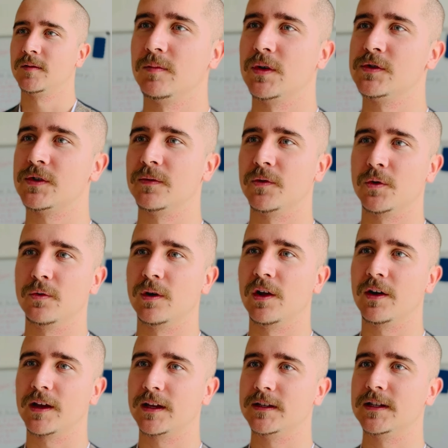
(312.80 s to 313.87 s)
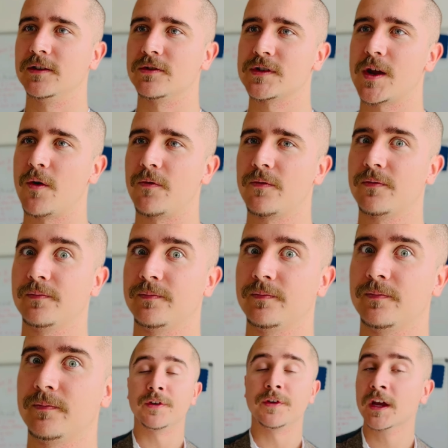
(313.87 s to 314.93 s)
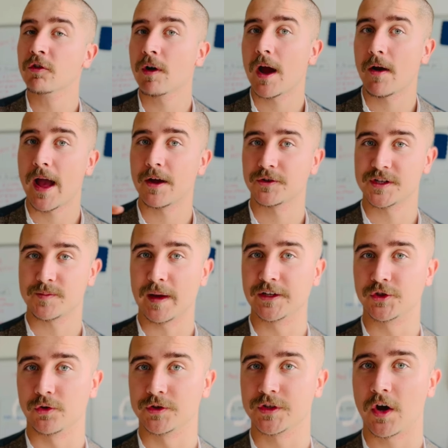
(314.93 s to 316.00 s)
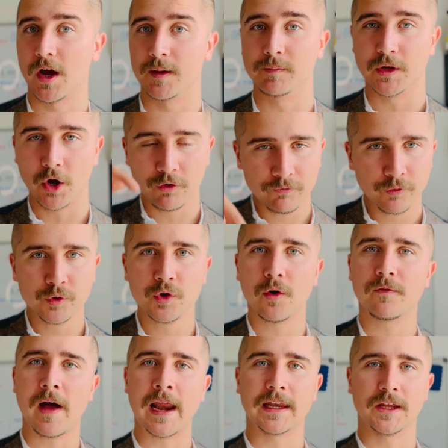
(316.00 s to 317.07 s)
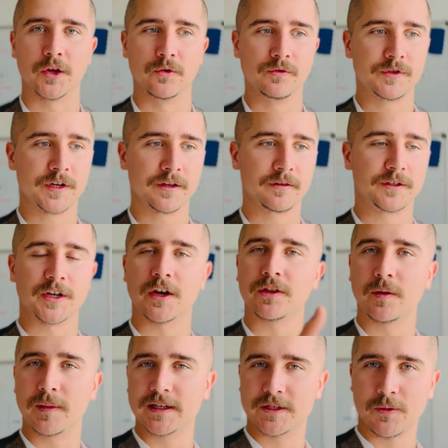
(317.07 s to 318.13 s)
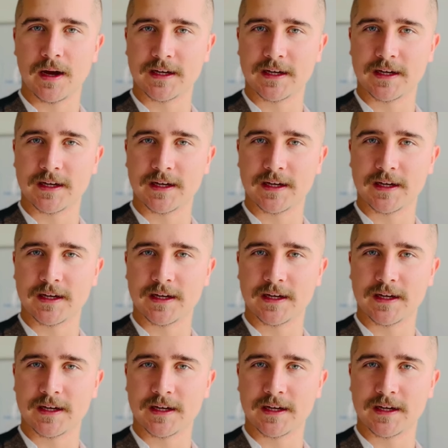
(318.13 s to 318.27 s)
most of all lying to yourself. To figure out how to spend your time, go through your values and turn them into